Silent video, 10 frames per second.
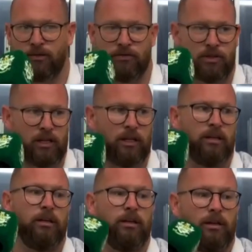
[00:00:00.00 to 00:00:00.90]
Obviously,
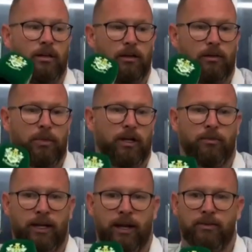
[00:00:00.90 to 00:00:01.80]
Paddy
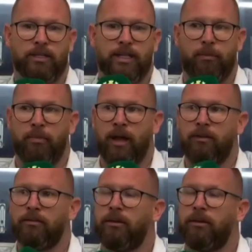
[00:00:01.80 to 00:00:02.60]
went down to 10 men,